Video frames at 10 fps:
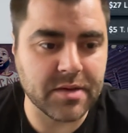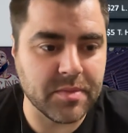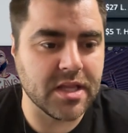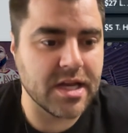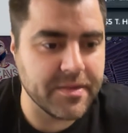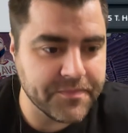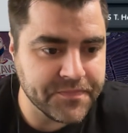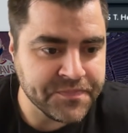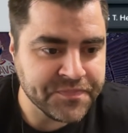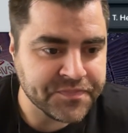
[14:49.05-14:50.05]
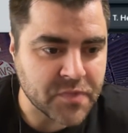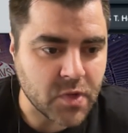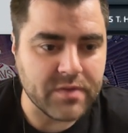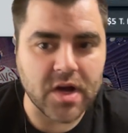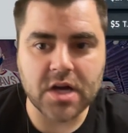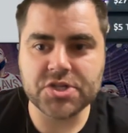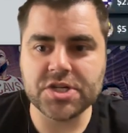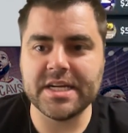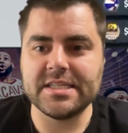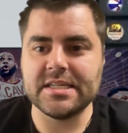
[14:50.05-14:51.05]
him a lot. We have
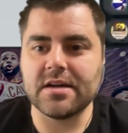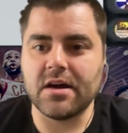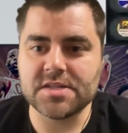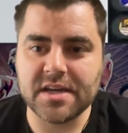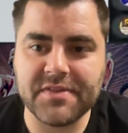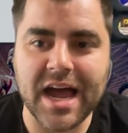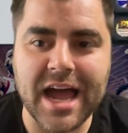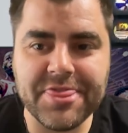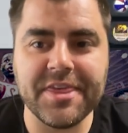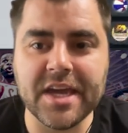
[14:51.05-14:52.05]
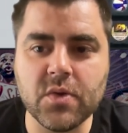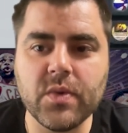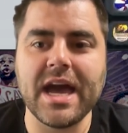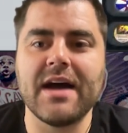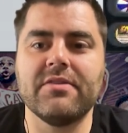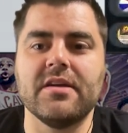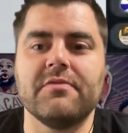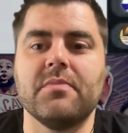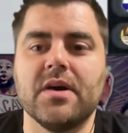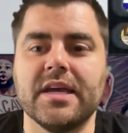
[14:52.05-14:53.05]
$118 left. I think we have
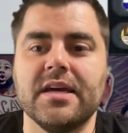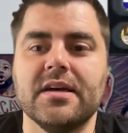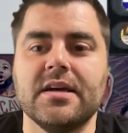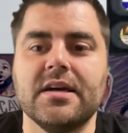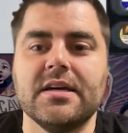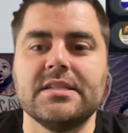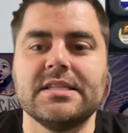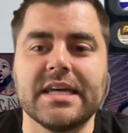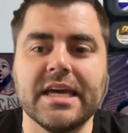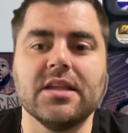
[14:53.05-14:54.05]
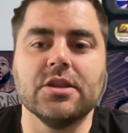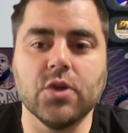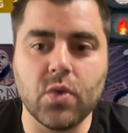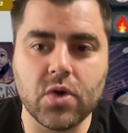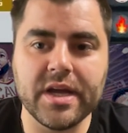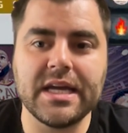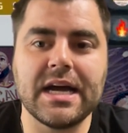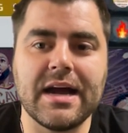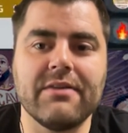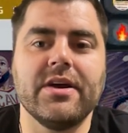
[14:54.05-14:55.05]
enough money to get Lauri,
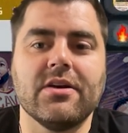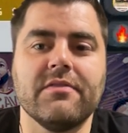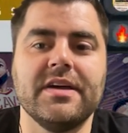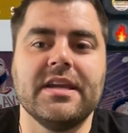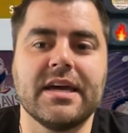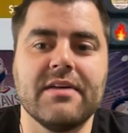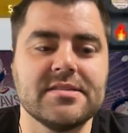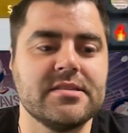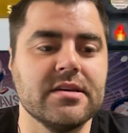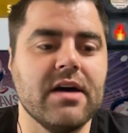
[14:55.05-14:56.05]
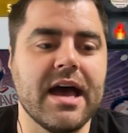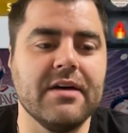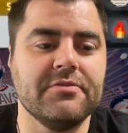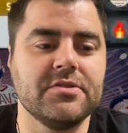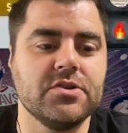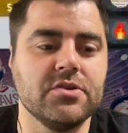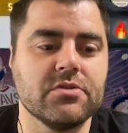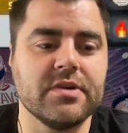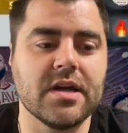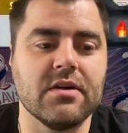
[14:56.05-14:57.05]
Kyrie Irving, and Kevin. Still have $2 to
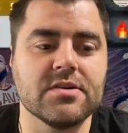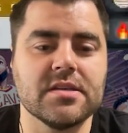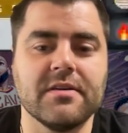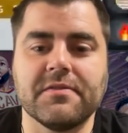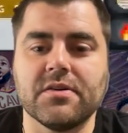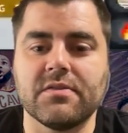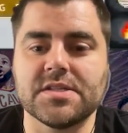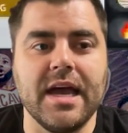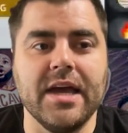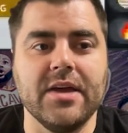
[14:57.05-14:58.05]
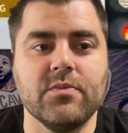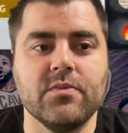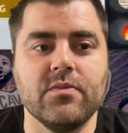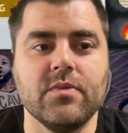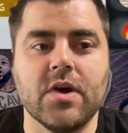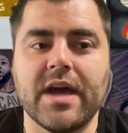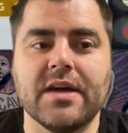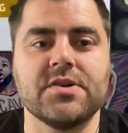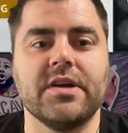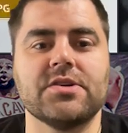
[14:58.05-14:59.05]
$3 left for the rest. And okay,
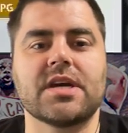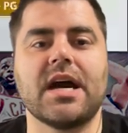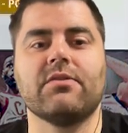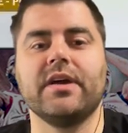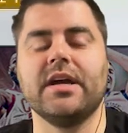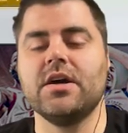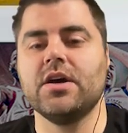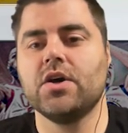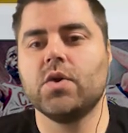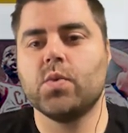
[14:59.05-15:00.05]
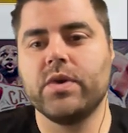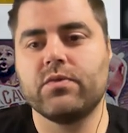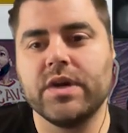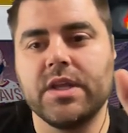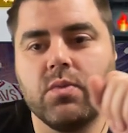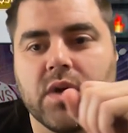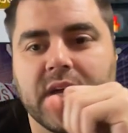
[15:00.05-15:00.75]
so here's Kyrie. We really want to